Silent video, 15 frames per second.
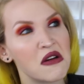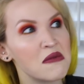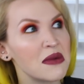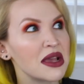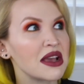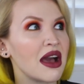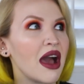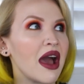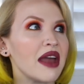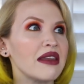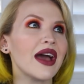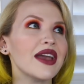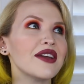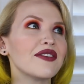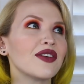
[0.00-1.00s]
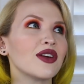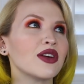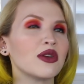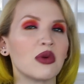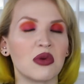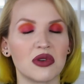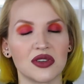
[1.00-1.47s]
Oh my God. I have
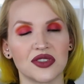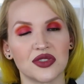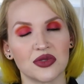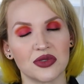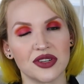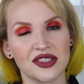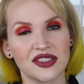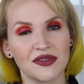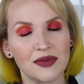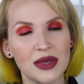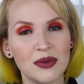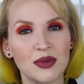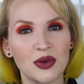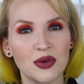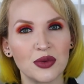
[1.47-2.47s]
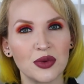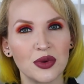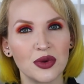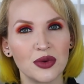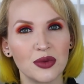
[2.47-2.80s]
heard horror stories of people